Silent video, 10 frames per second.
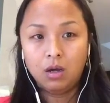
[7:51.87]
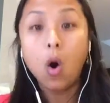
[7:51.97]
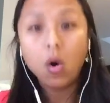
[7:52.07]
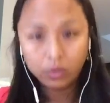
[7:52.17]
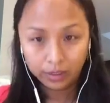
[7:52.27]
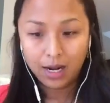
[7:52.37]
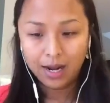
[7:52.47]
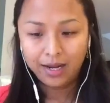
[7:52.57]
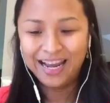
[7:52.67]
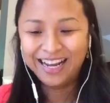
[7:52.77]
all the
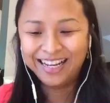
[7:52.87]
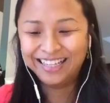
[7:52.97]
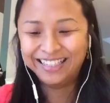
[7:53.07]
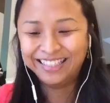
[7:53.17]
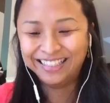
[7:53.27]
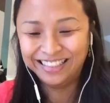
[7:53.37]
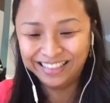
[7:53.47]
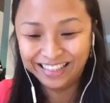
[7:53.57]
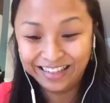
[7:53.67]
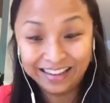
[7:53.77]
time.
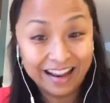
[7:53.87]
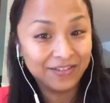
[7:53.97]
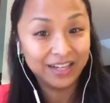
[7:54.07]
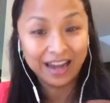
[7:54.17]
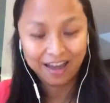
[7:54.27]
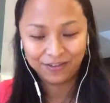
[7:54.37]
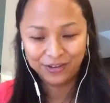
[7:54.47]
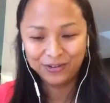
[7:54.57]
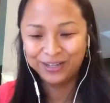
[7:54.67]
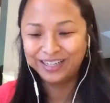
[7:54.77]
They never left
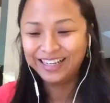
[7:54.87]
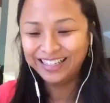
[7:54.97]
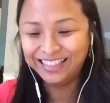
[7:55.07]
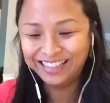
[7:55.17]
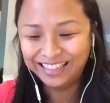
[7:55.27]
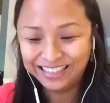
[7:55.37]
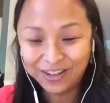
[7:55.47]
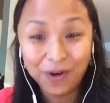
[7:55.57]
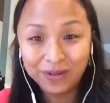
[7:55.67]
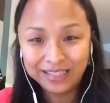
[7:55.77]
you. It's
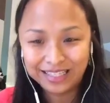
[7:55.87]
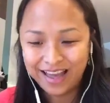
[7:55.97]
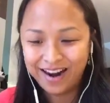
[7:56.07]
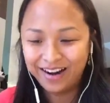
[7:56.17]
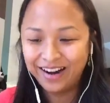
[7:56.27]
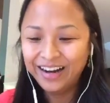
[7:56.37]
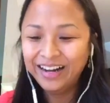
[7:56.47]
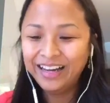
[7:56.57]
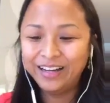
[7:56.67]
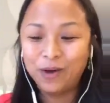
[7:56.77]
always there.
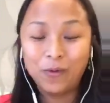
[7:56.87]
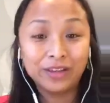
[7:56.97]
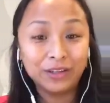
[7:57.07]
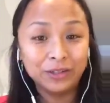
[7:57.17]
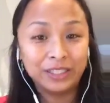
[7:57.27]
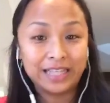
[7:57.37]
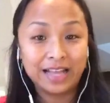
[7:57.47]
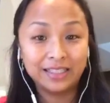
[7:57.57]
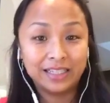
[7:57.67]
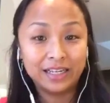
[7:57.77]
Whether you
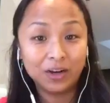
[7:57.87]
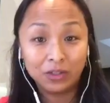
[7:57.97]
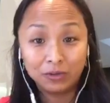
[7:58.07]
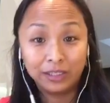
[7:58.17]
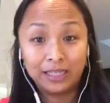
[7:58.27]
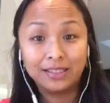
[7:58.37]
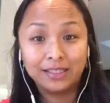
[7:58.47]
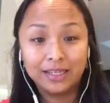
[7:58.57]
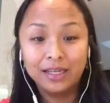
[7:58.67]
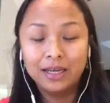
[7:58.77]
sense it or you don't
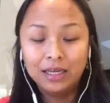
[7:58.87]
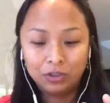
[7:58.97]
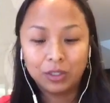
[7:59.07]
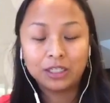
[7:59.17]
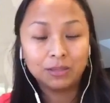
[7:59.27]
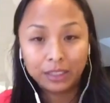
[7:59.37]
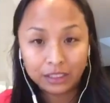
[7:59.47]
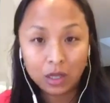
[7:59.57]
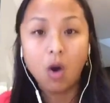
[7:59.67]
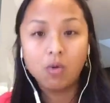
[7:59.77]
sense it, trust me,
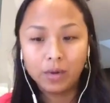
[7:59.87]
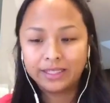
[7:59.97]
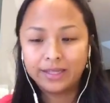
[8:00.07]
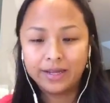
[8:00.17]
it's always